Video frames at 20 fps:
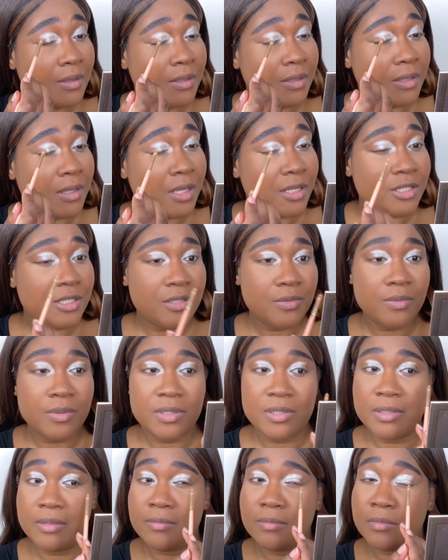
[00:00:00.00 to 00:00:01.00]
I just
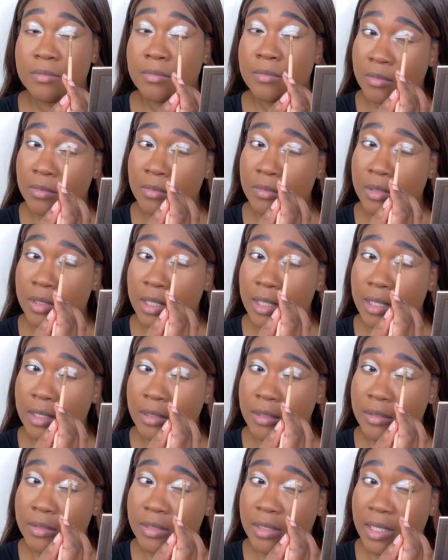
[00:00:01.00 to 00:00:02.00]
wasn't. It
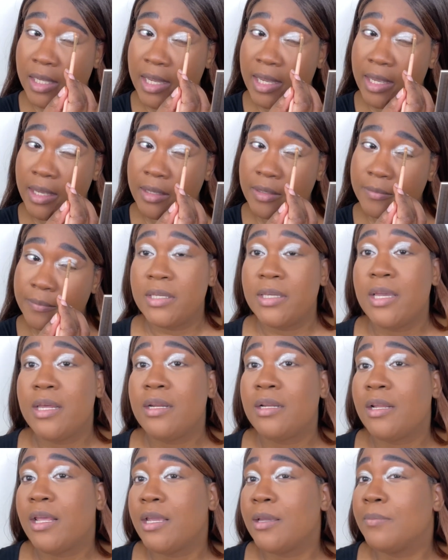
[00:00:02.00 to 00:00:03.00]
looks like, kind
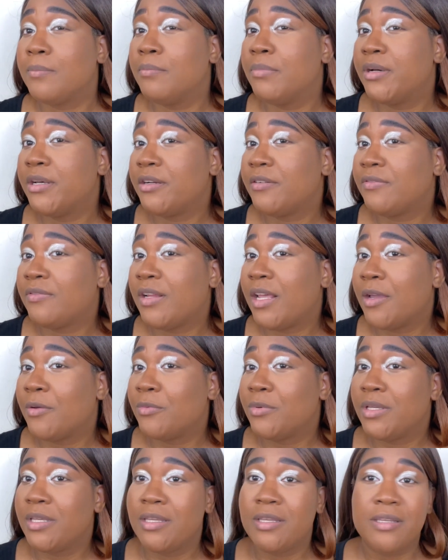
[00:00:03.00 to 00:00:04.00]
of like butterfly
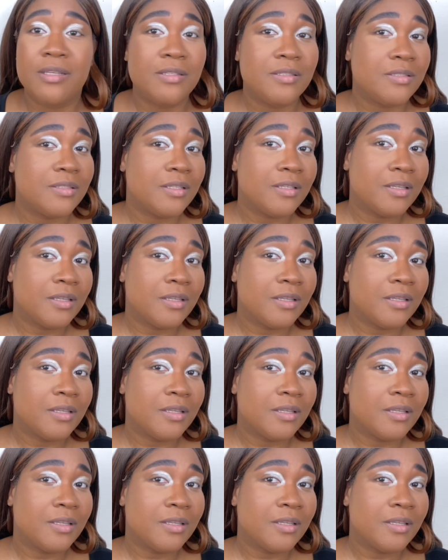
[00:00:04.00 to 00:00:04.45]
wings.